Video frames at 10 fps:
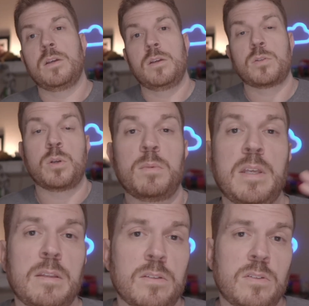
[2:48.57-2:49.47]
So to
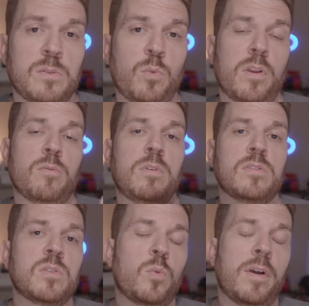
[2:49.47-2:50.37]
me, this is one of the
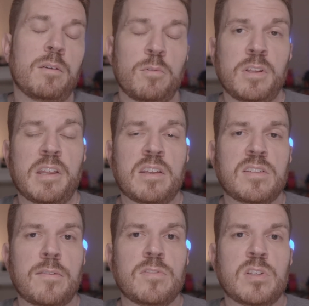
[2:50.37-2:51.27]
reasons why I really like
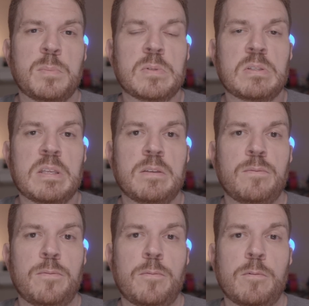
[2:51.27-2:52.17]
7-zip is that
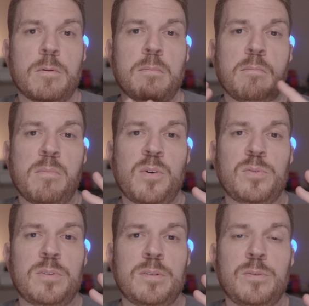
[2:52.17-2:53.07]
for
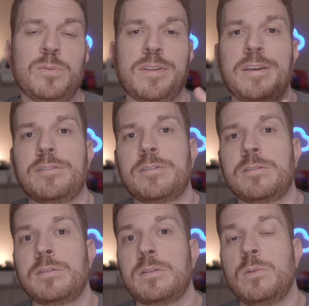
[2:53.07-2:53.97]
most use
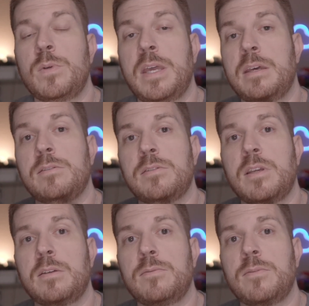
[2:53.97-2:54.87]
cases, you can
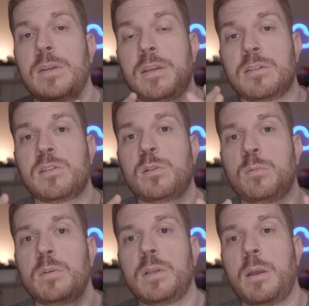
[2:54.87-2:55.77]
save a
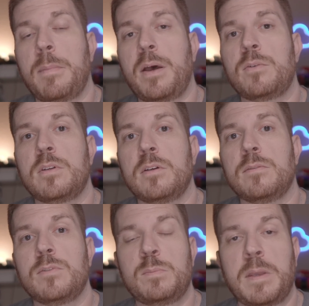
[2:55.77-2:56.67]
considerable amount
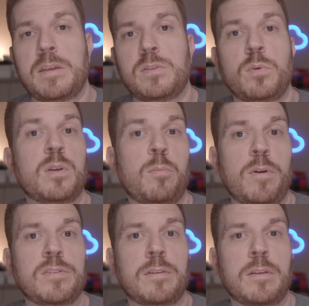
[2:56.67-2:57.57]
of space when
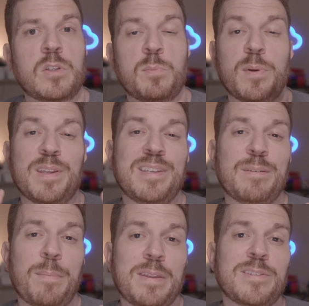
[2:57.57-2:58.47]
compressing things, but it
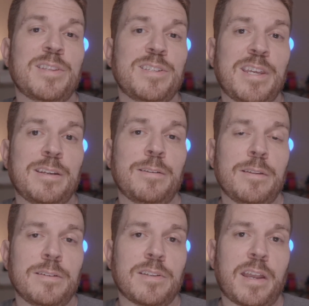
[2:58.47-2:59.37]
depends on the data
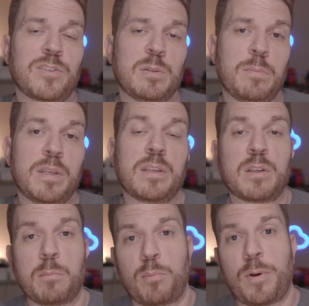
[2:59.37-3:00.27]
that is actually being
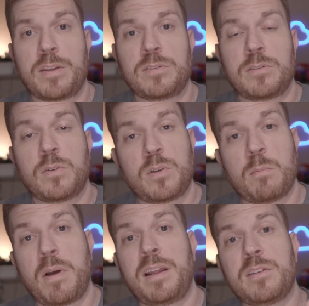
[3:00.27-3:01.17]
compressed, so your
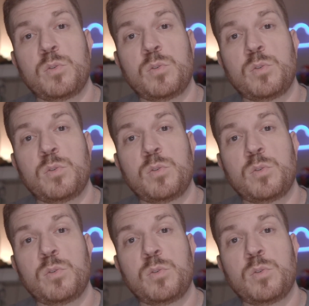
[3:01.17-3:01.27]
mileage